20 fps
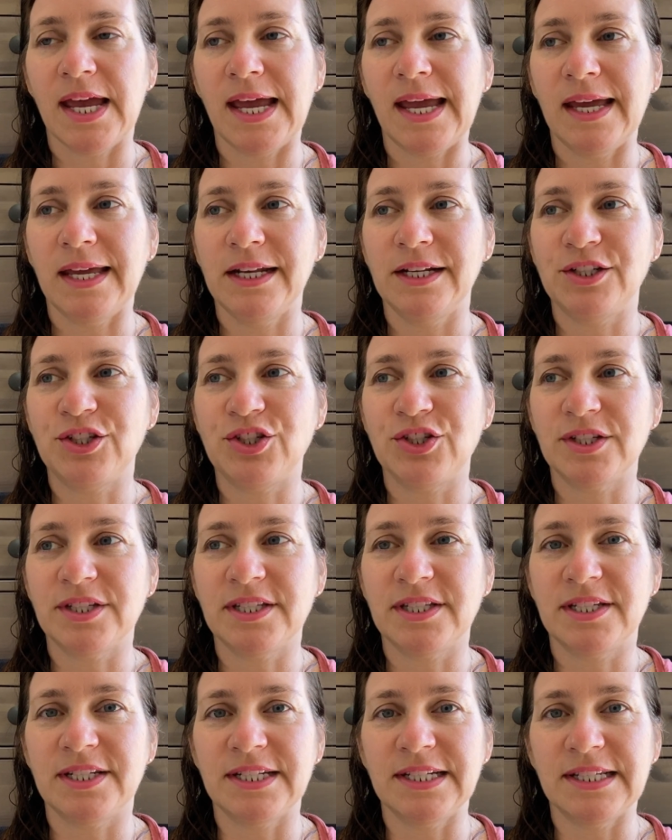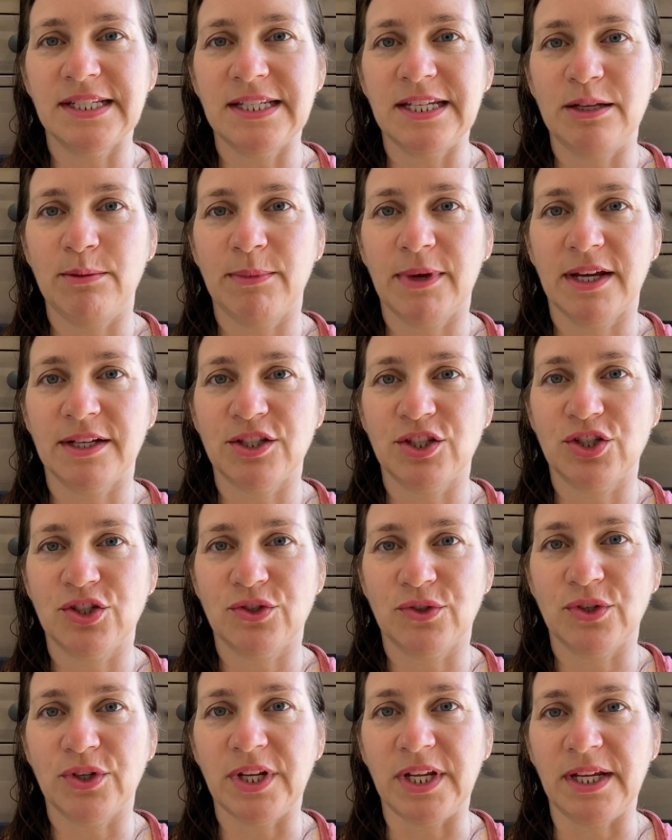And it just didn't seem as
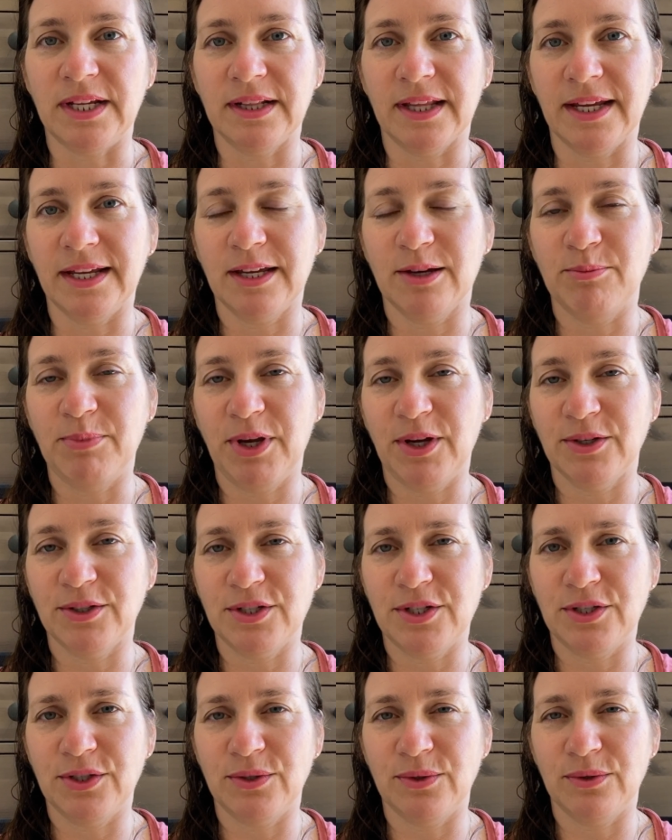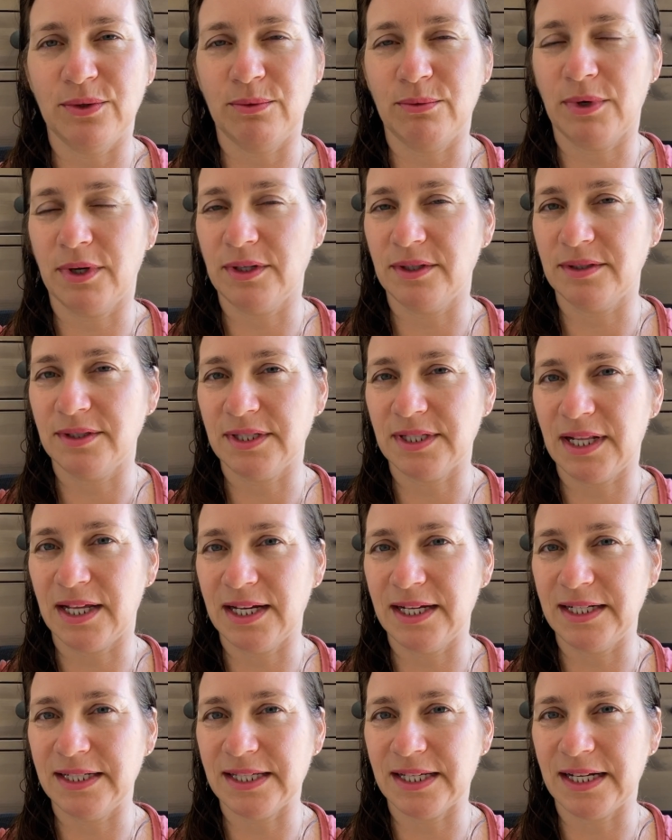sturdy, like compared to the water
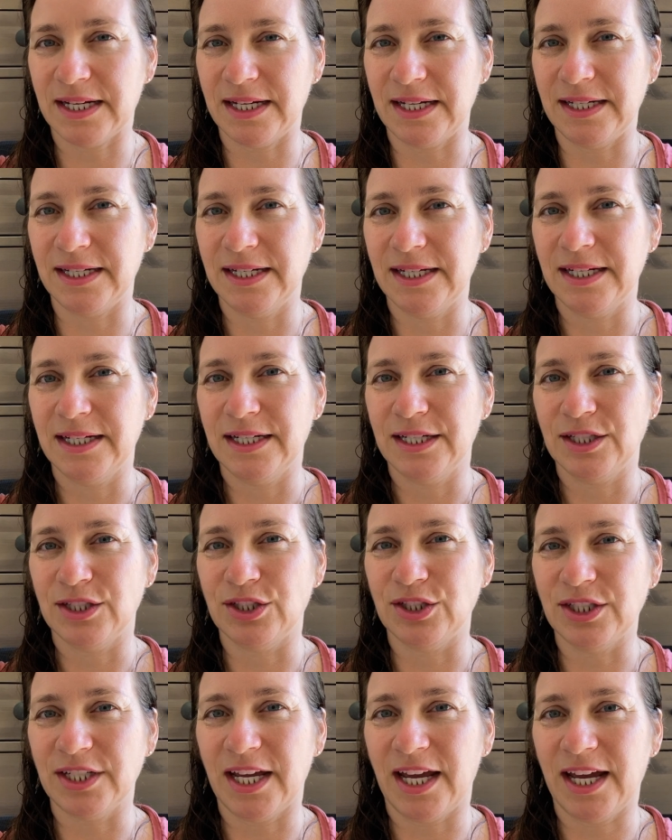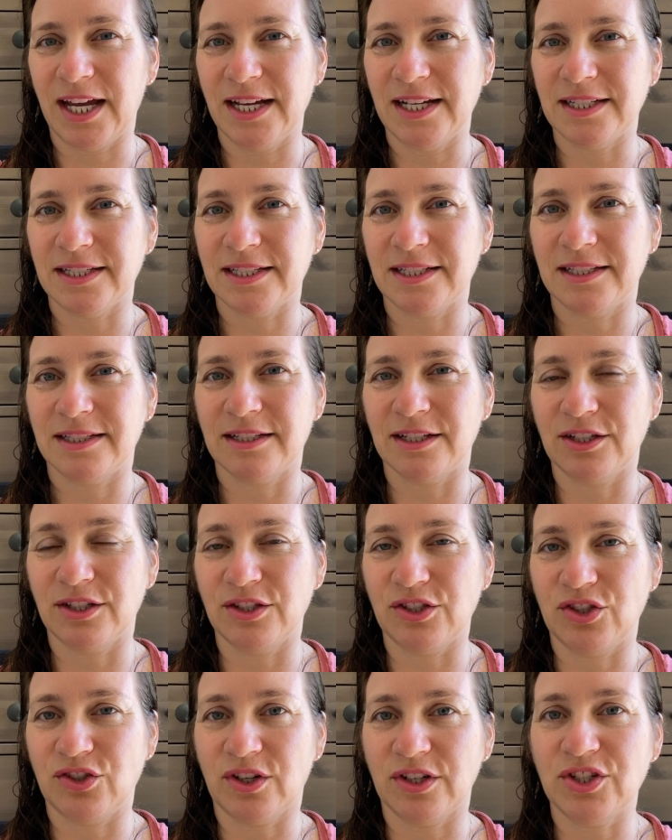slides that I look at the
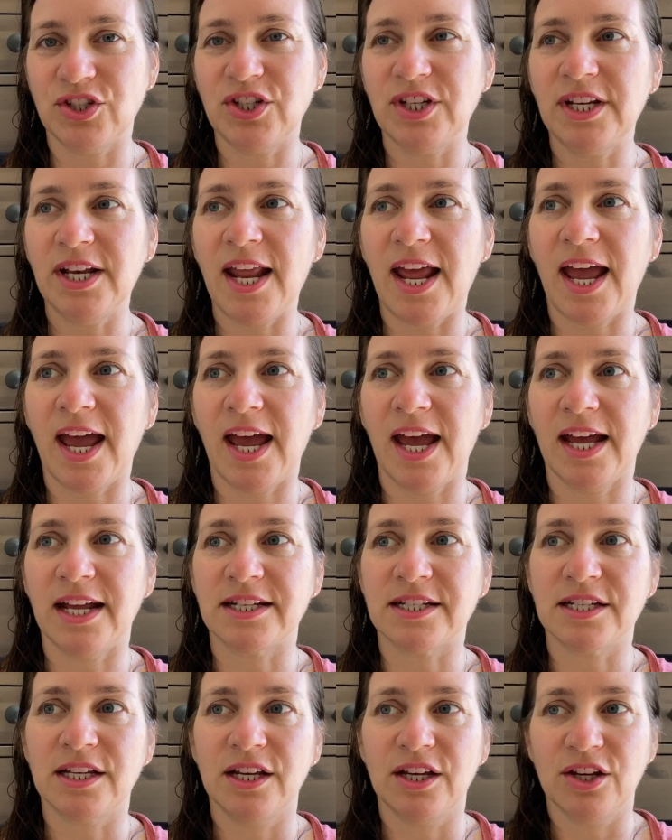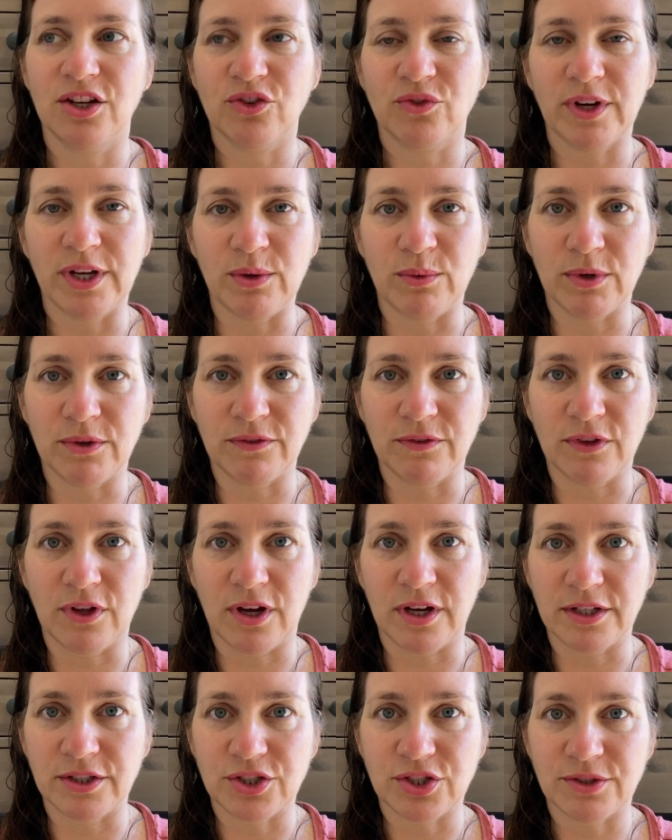construction at Great Wolf
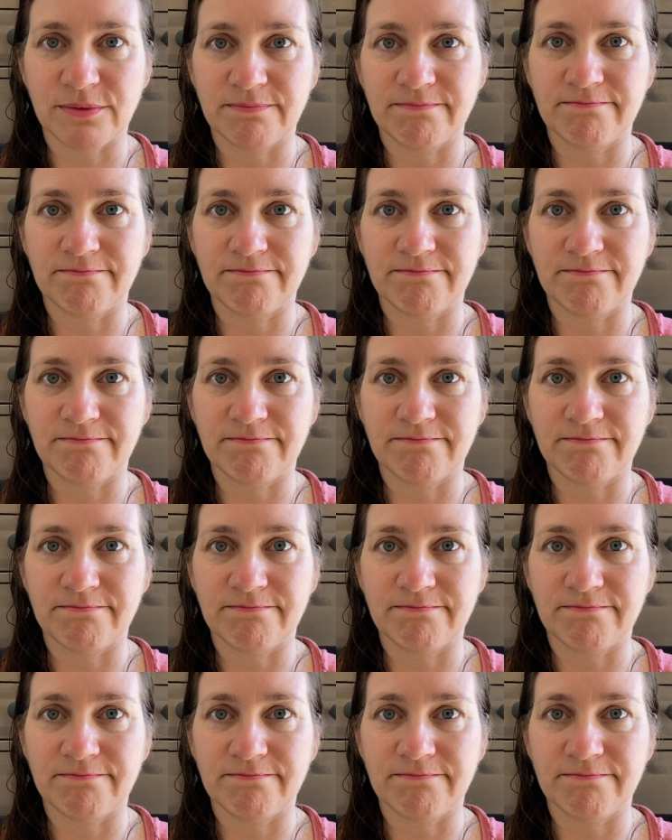Lodge.